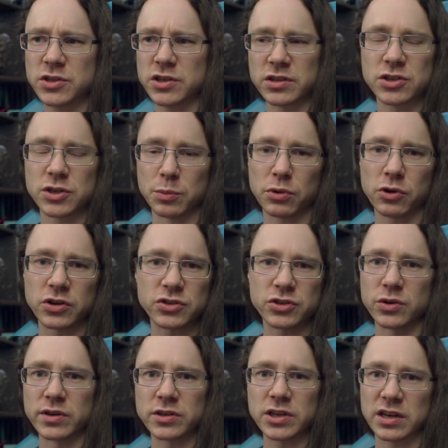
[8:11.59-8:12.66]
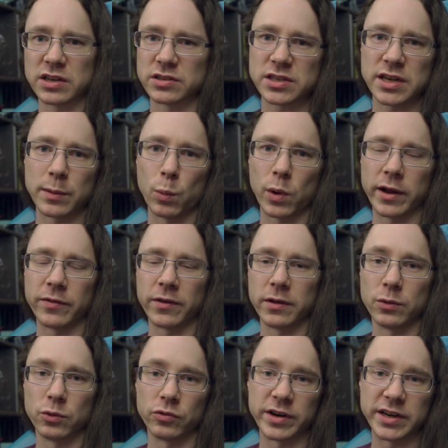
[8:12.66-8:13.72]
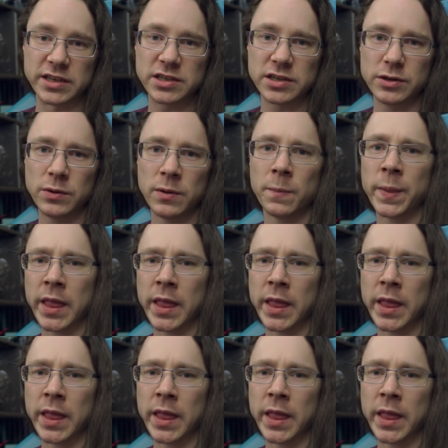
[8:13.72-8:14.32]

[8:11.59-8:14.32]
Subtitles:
You can still progress through exactly the same way that you already do.